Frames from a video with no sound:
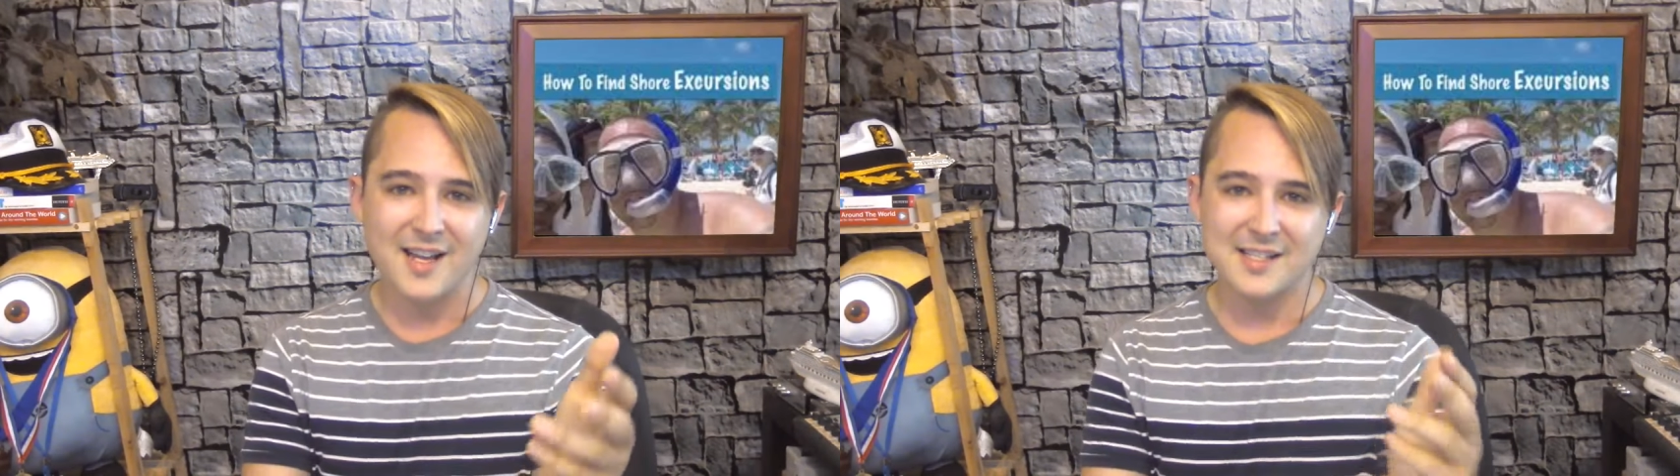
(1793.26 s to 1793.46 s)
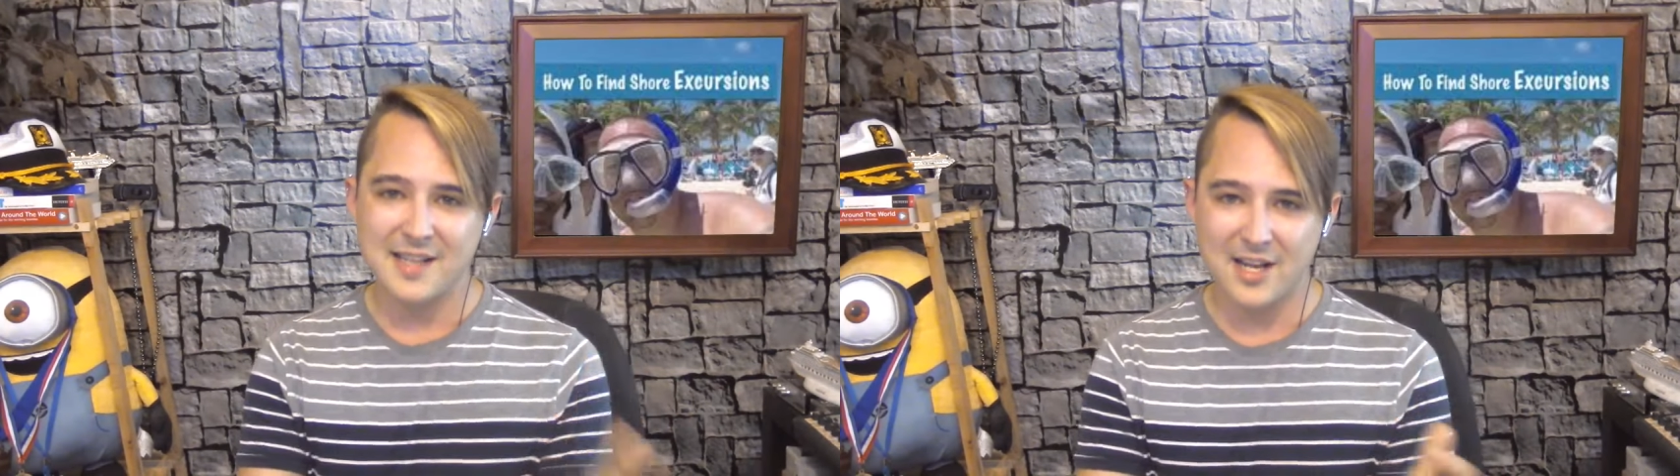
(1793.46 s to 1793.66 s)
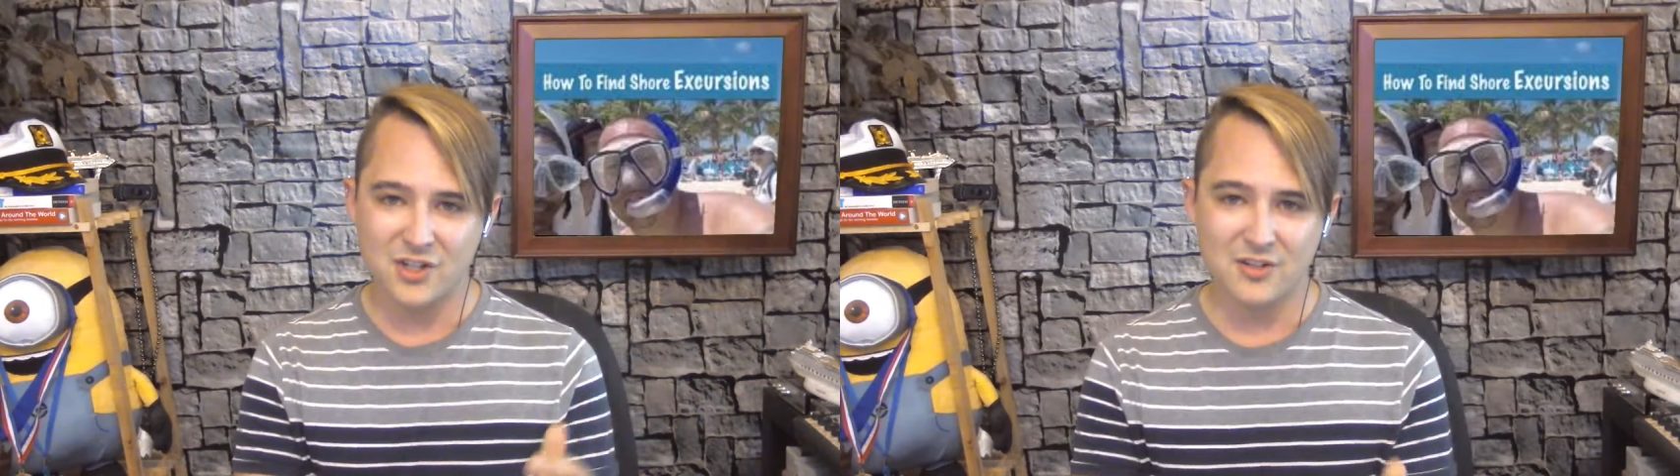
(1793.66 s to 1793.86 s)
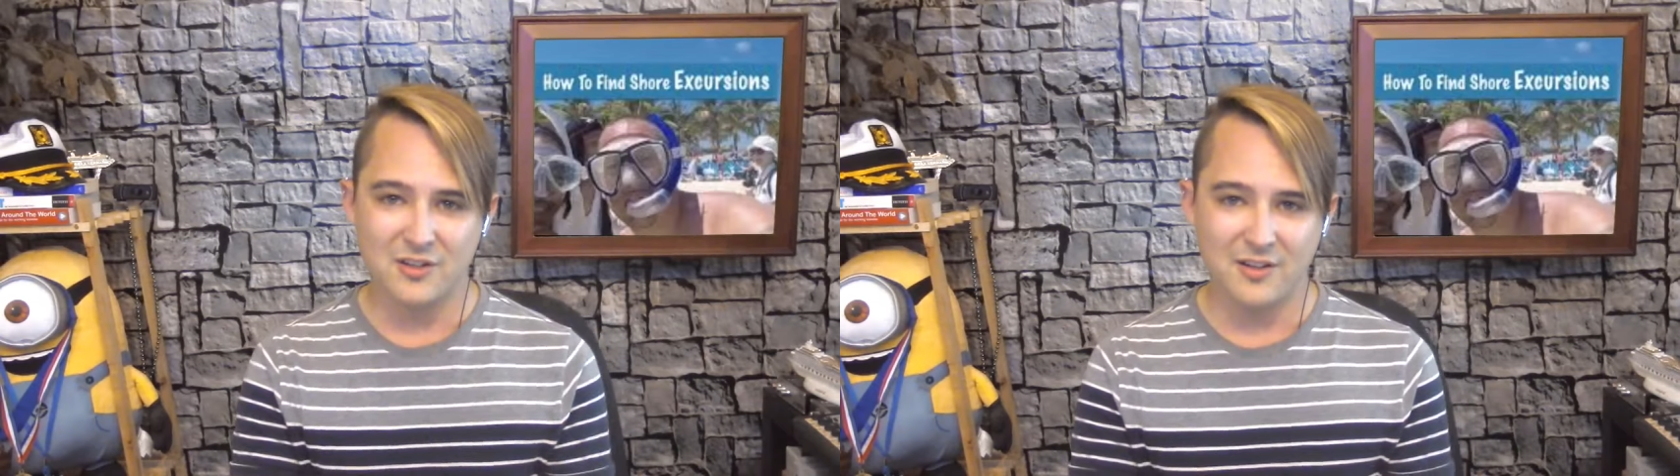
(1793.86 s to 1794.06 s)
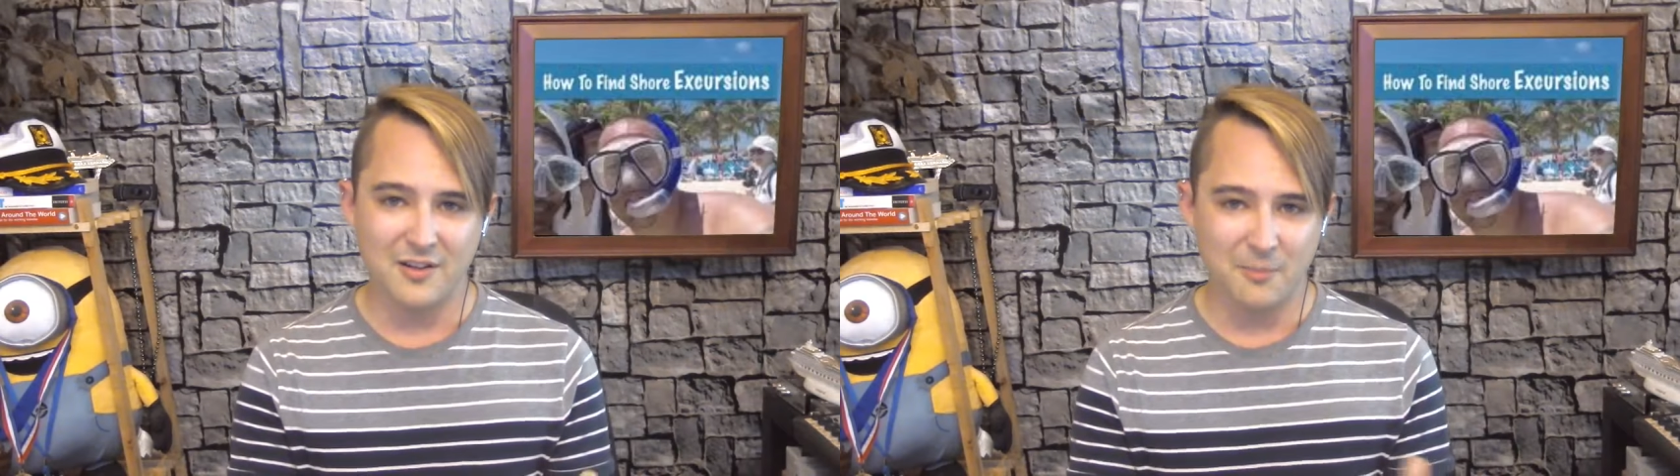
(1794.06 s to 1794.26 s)
It's a
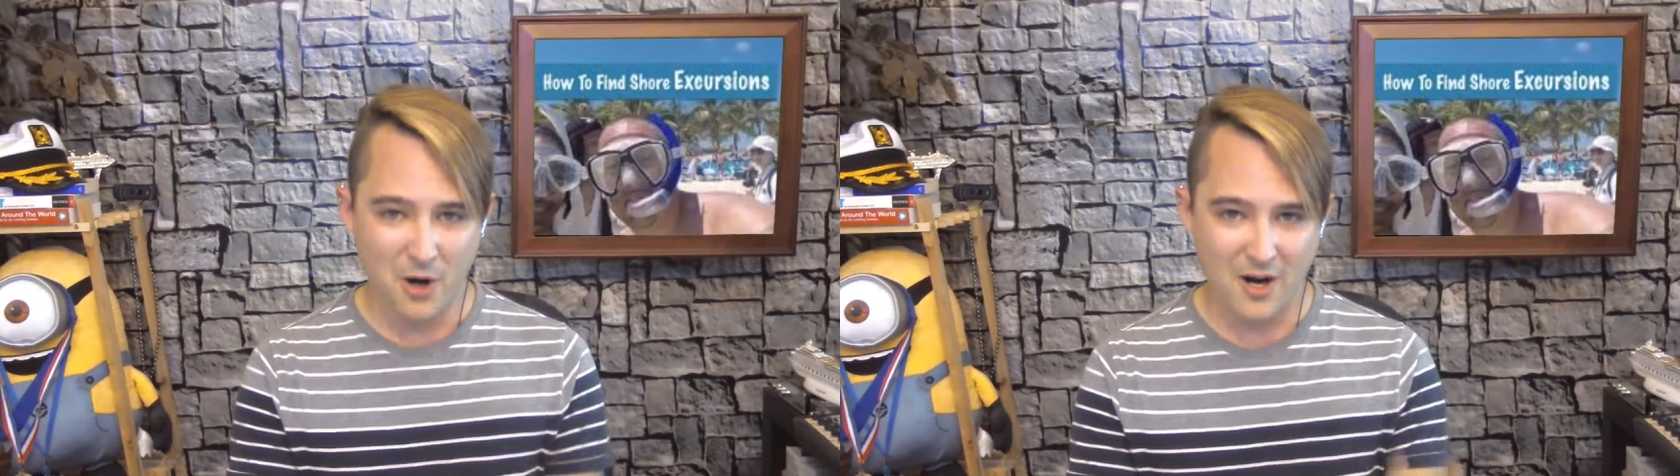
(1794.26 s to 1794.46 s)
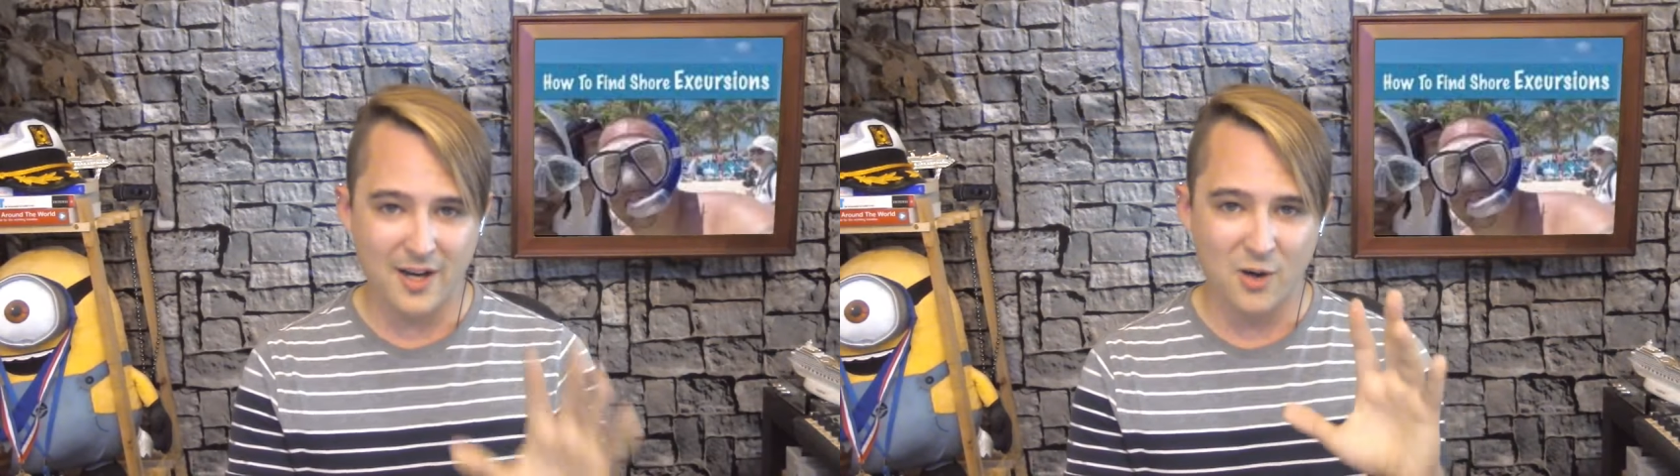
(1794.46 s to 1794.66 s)
national park